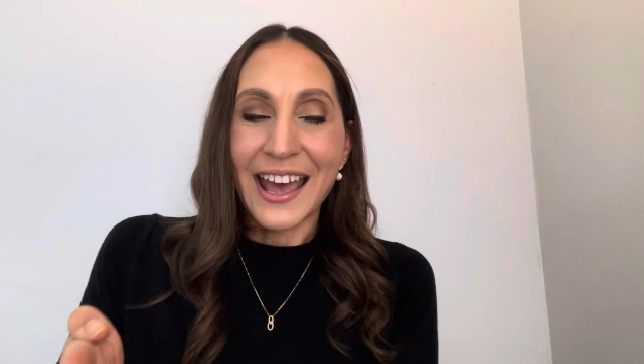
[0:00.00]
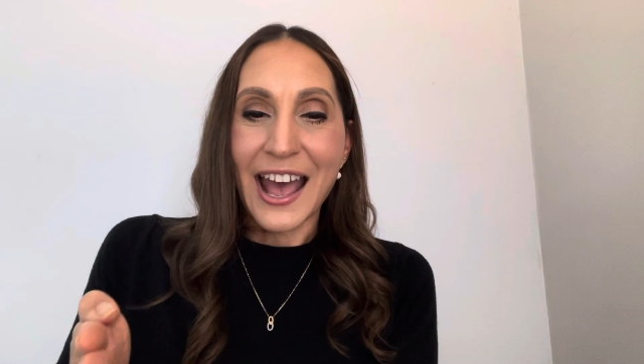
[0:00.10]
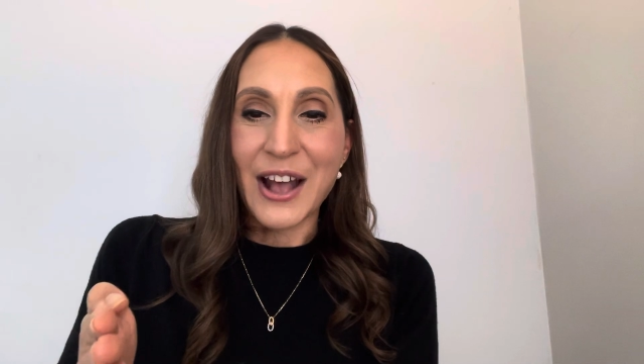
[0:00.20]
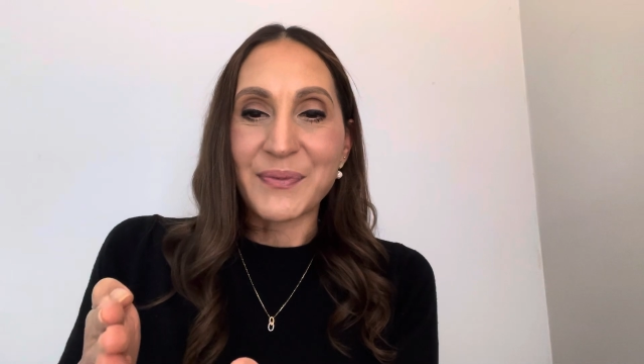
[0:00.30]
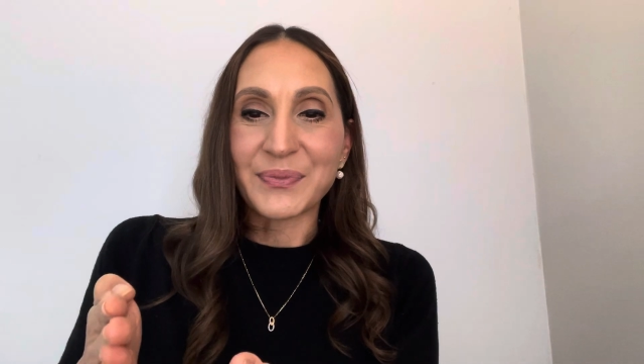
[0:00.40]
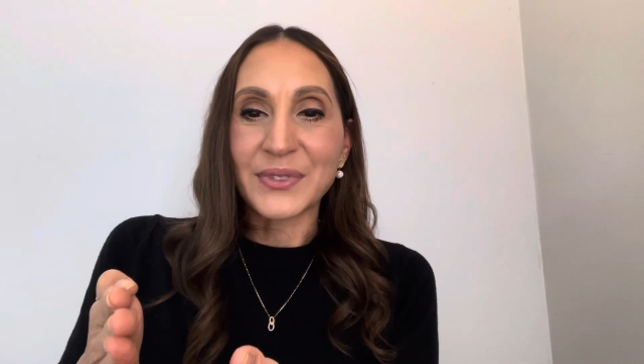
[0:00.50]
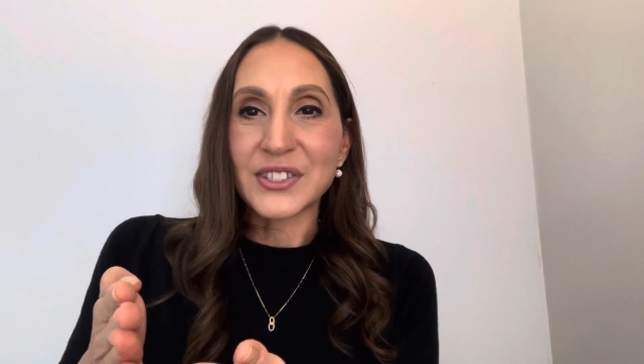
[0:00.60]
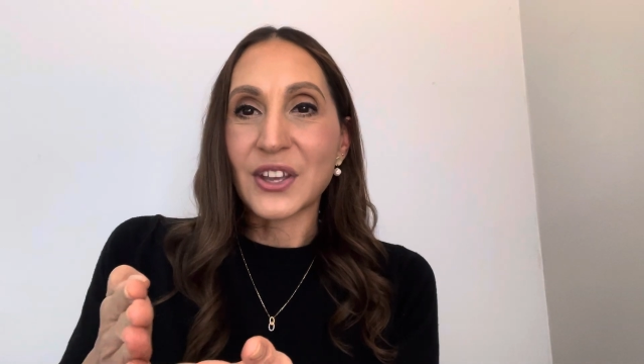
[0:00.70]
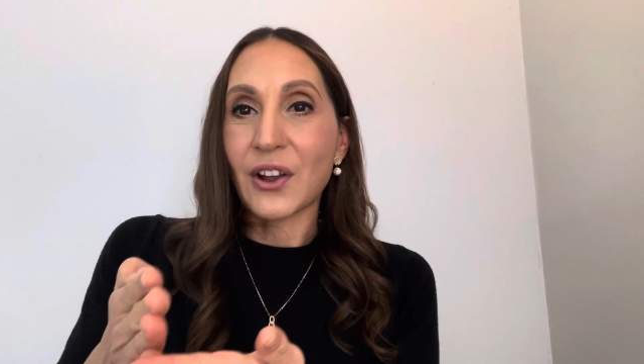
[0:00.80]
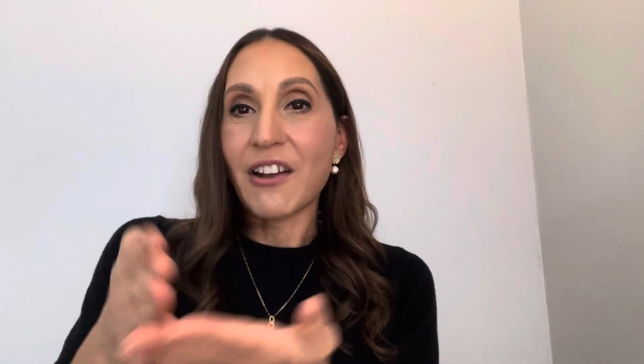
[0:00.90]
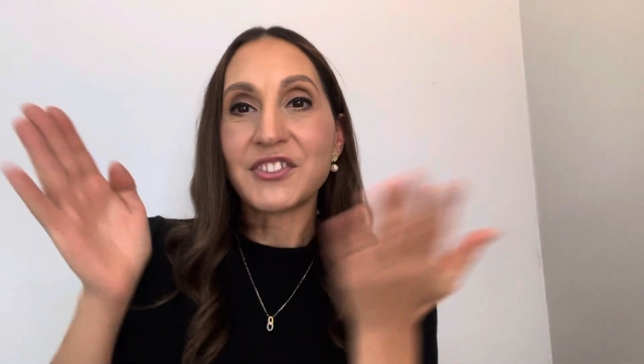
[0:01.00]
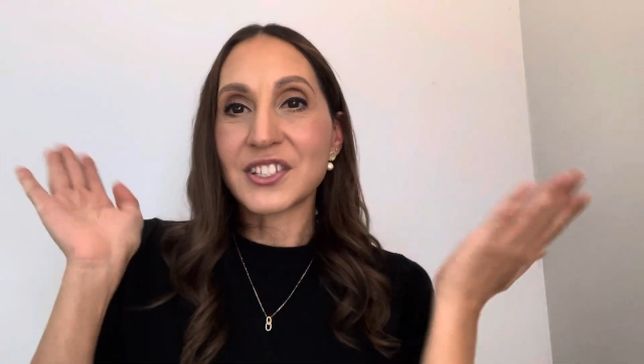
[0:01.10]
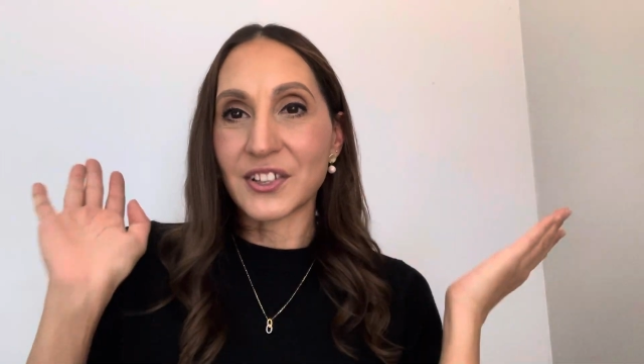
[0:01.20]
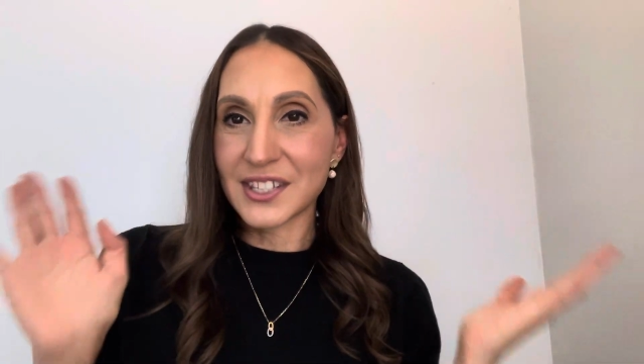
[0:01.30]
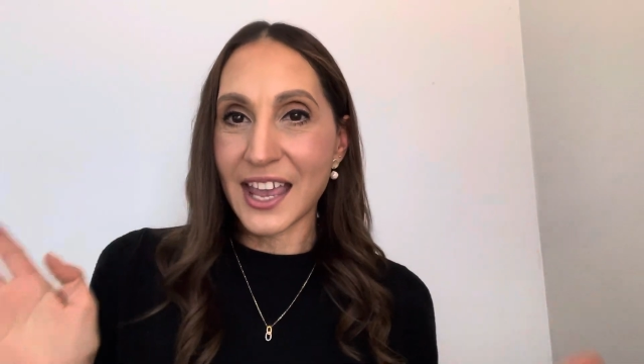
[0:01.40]
So I've
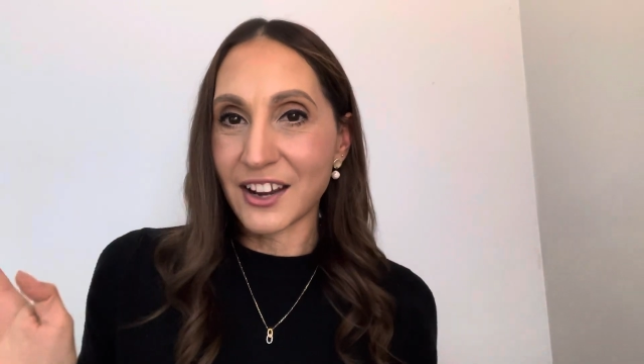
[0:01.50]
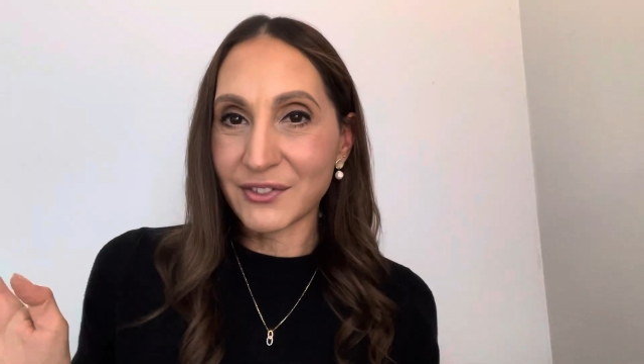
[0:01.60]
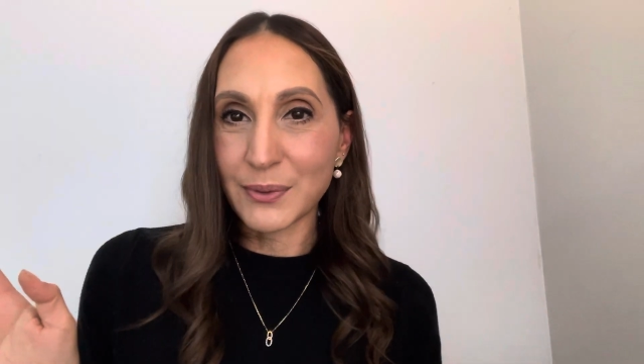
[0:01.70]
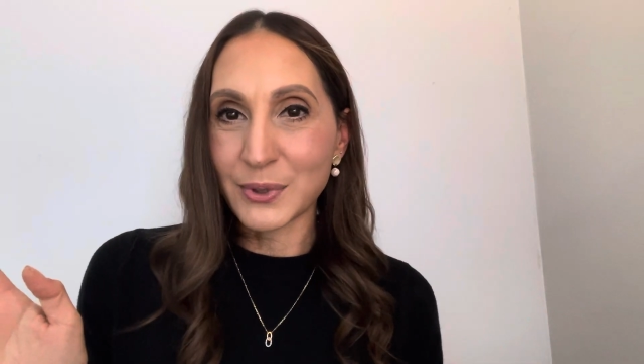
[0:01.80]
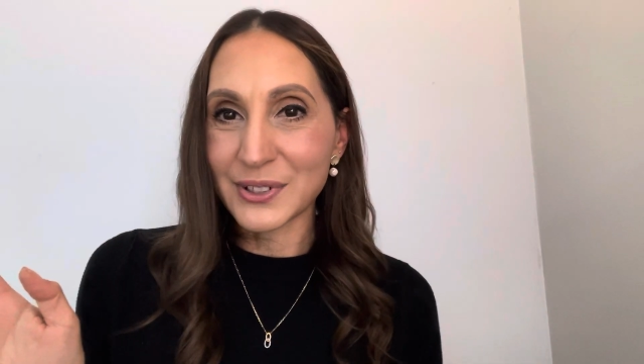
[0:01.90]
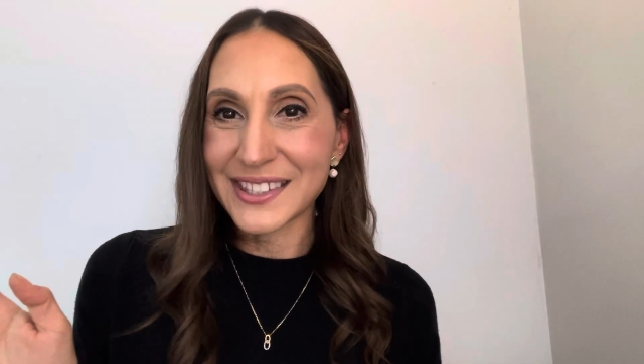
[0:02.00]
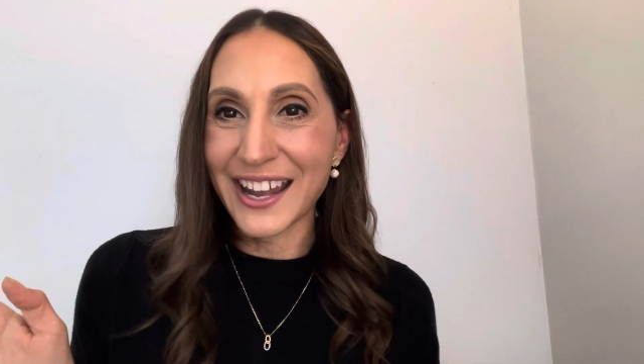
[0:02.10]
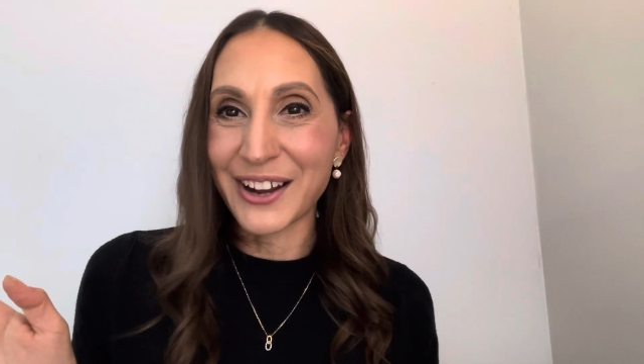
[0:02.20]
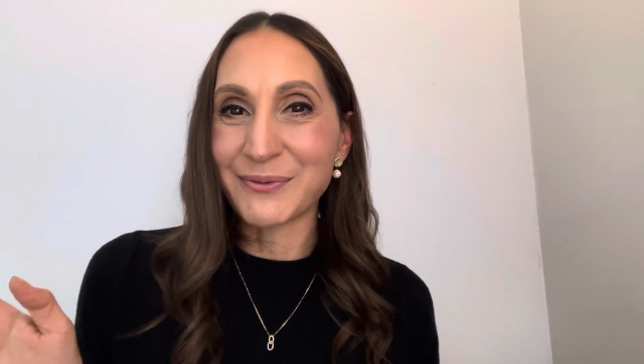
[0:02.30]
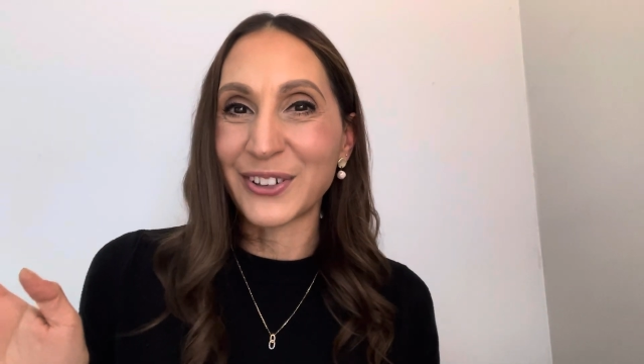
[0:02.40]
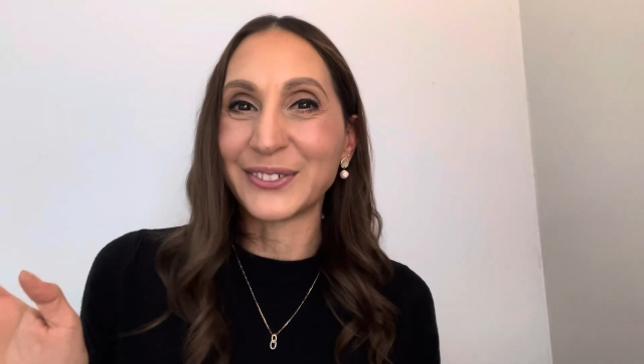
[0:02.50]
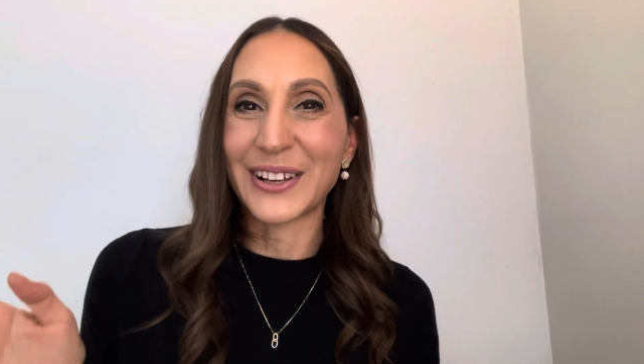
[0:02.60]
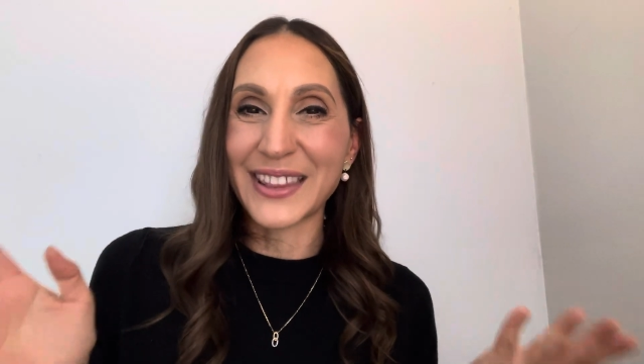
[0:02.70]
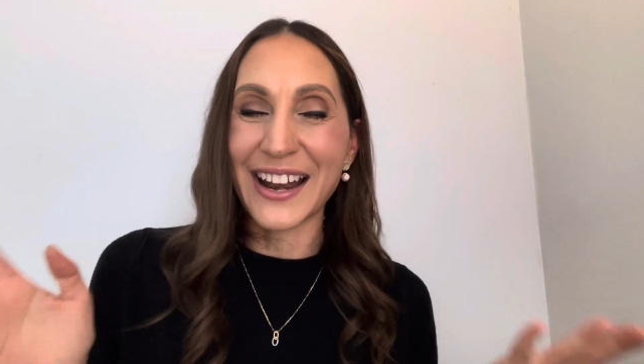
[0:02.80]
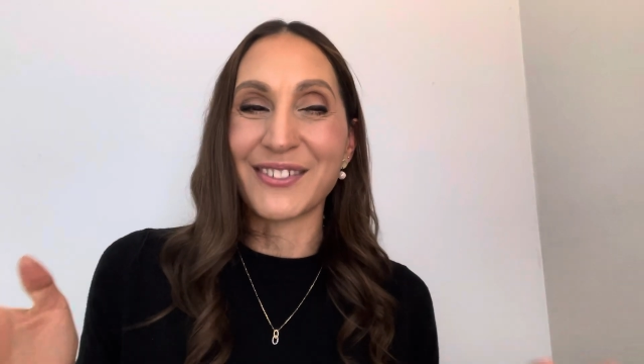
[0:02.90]
just lost count of the books that
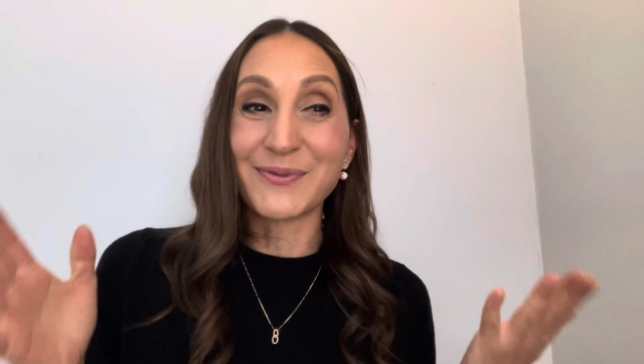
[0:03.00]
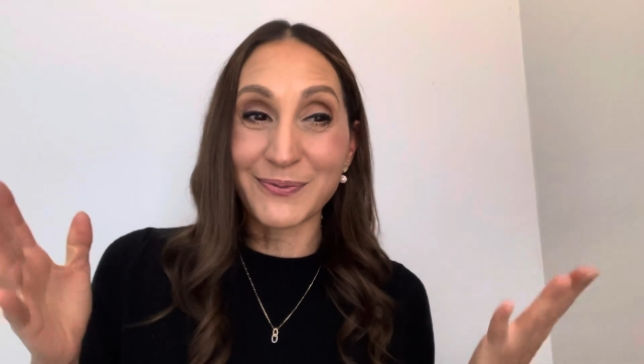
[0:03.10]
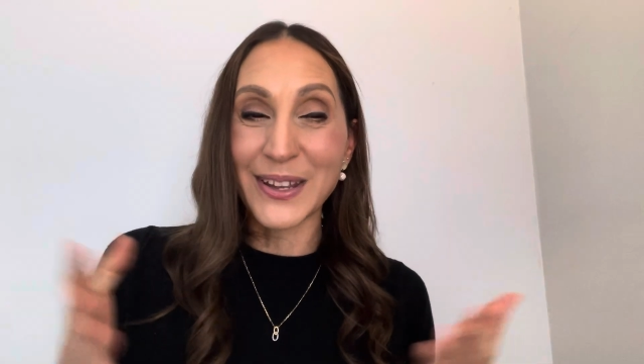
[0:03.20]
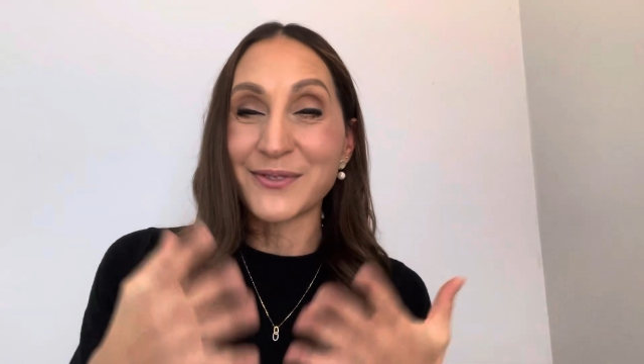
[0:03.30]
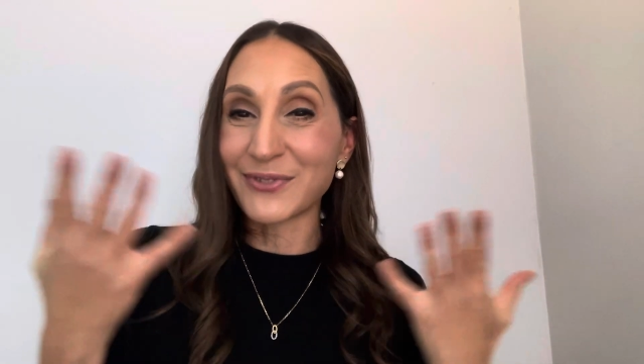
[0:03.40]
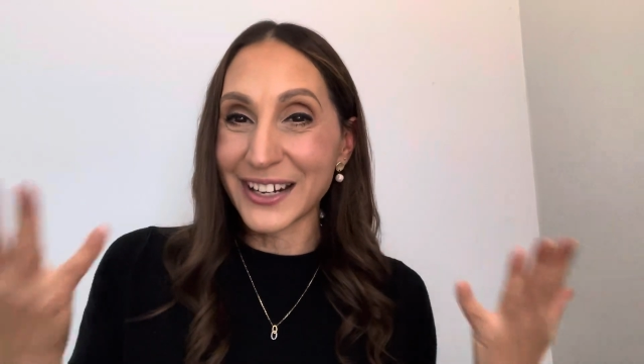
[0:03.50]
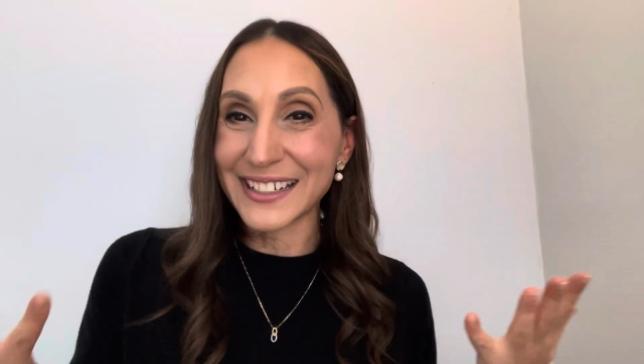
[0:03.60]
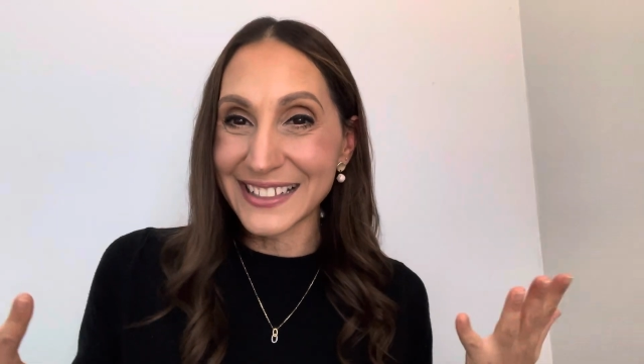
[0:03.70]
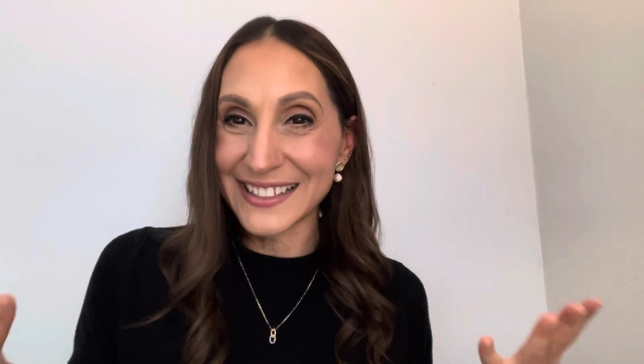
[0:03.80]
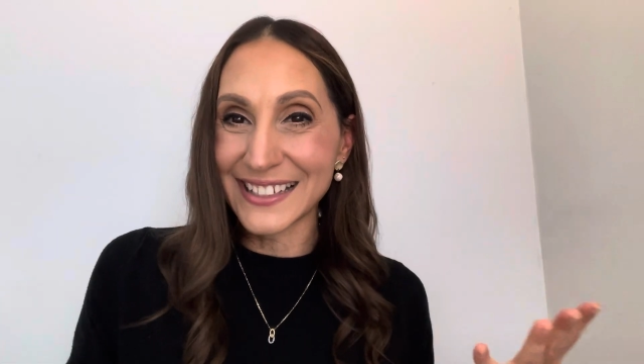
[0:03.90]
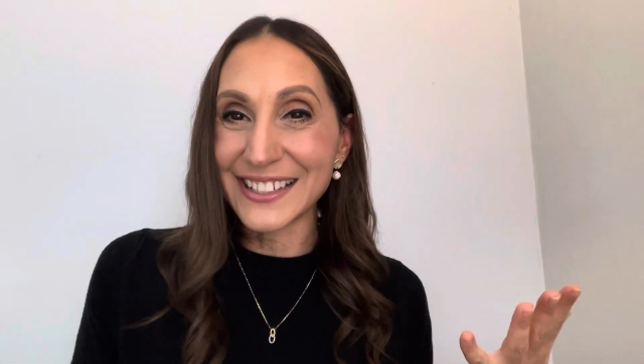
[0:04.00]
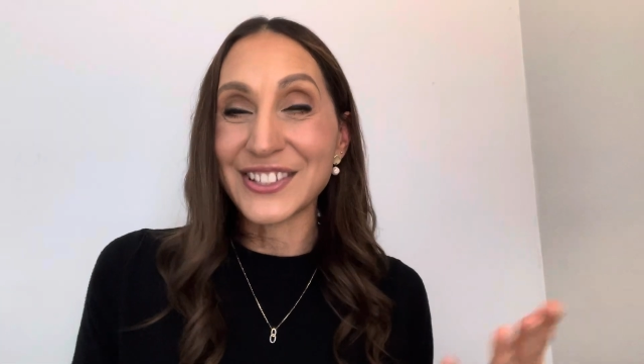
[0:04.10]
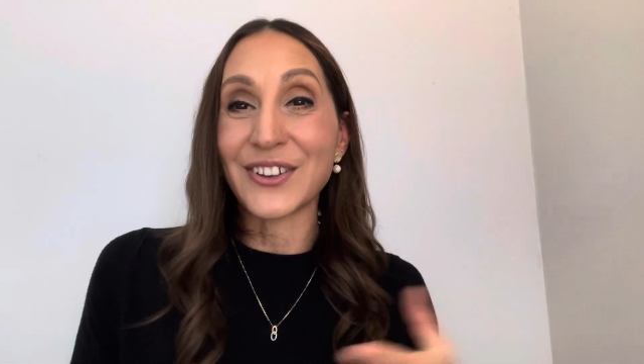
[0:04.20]
I've been reading since,